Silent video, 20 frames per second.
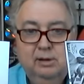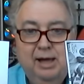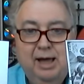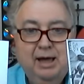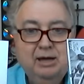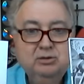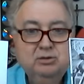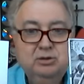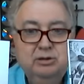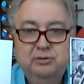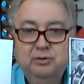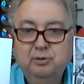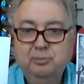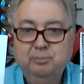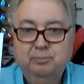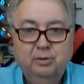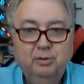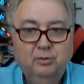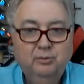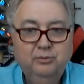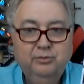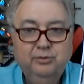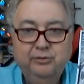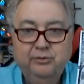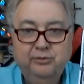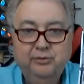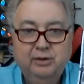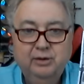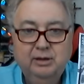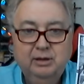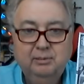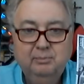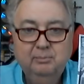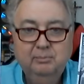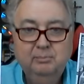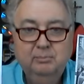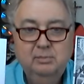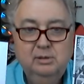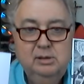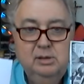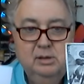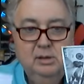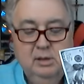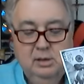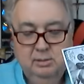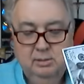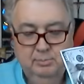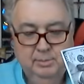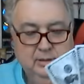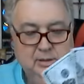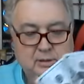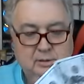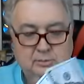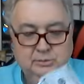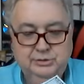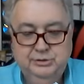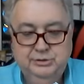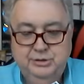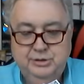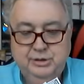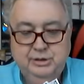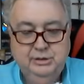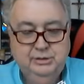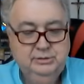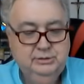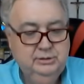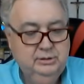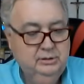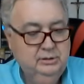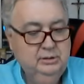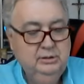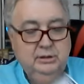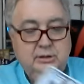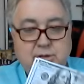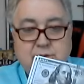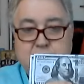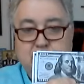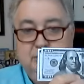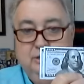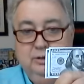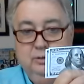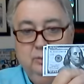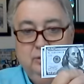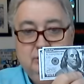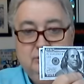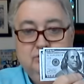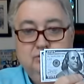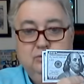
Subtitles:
Actually, they're both the same. Because this is a U.S.